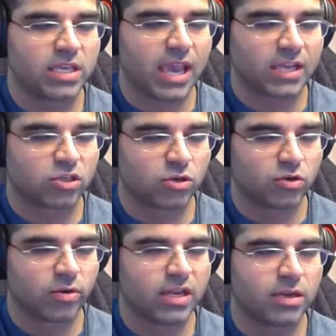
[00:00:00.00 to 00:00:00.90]
extra
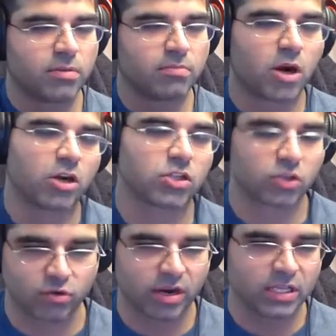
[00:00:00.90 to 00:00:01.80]
grade marks or
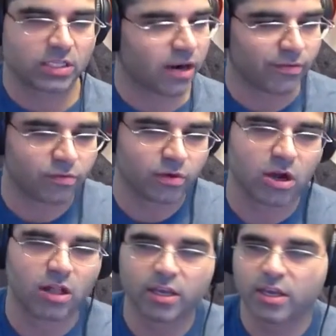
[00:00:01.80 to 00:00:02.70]
grades, however you want to
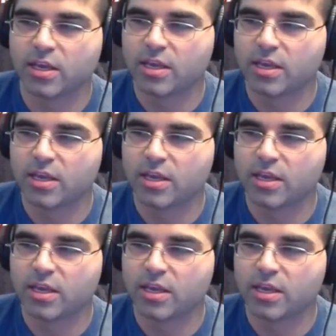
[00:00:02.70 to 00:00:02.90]
call it,